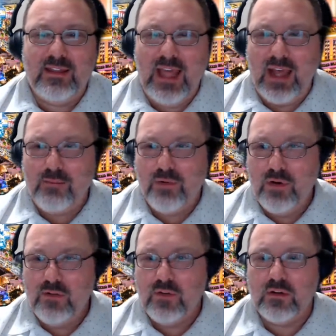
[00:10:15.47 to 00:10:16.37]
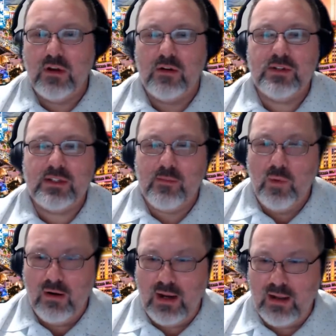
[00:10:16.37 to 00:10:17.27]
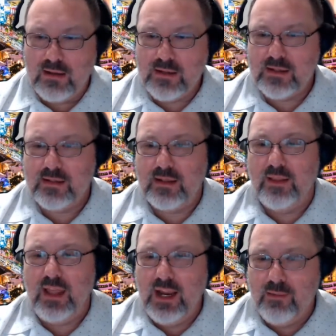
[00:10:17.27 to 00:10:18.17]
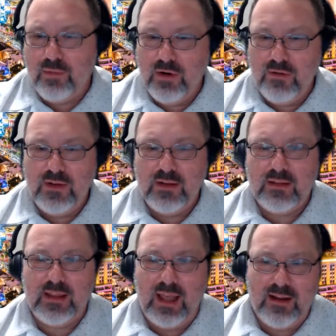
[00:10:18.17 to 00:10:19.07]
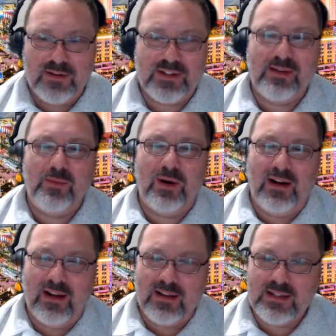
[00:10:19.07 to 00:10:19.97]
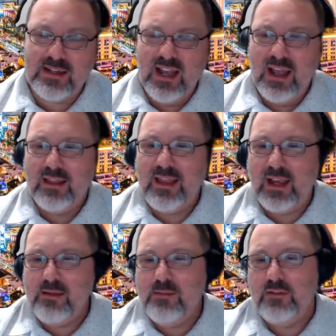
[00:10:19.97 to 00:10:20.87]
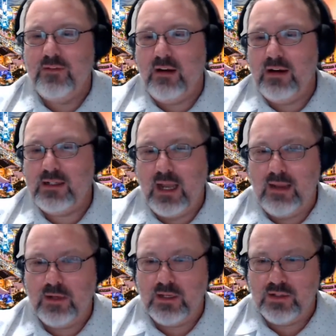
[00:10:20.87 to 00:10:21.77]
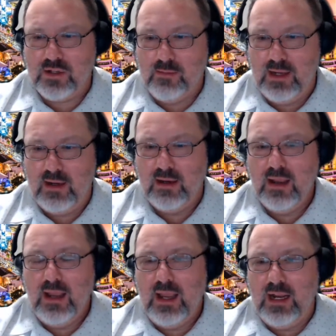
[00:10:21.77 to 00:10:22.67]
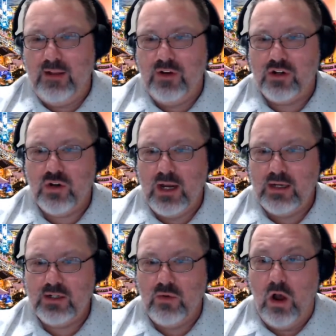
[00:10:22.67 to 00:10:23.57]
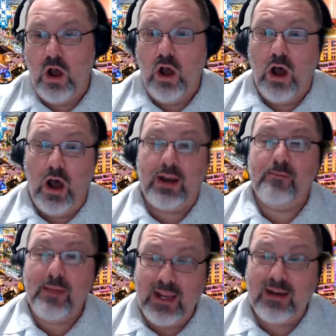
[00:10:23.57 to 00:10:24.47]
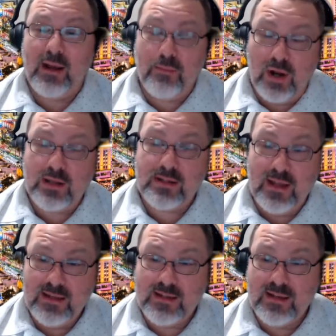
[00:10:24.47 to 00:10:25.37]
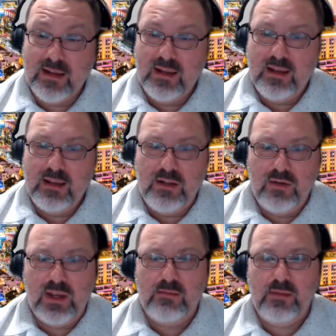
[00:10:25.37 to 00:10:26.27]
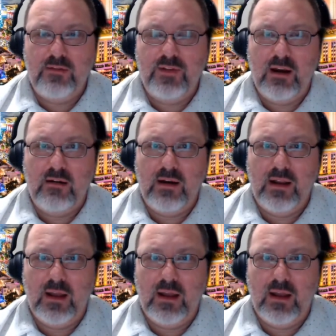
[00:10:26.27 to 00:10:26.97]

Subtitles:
That approval goes somewhere else, then they approve it, that goes somewhere else. That can be very time consuming. And if you're trying to automate a process, you can be very,